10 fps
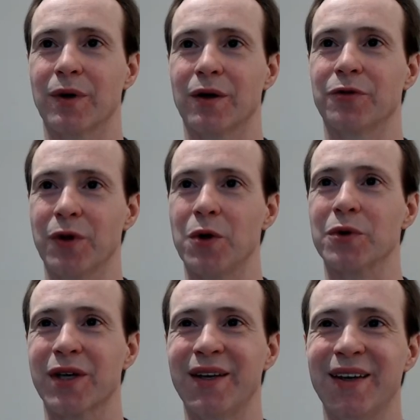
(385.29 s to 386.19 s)

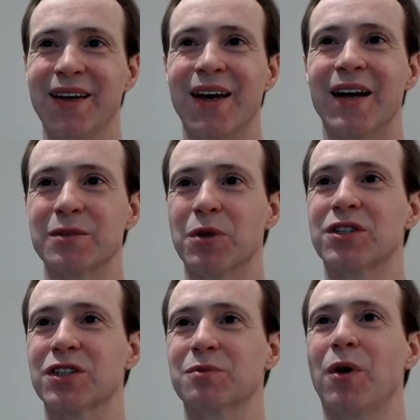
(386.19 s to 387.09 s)
afloat as
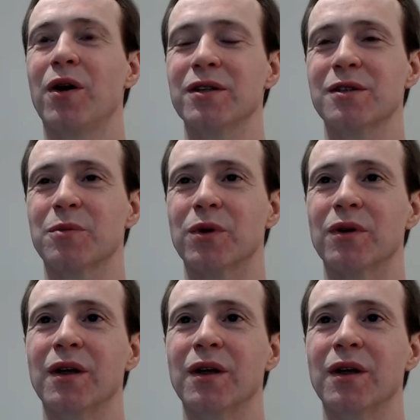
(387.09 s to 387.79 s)
much as possible,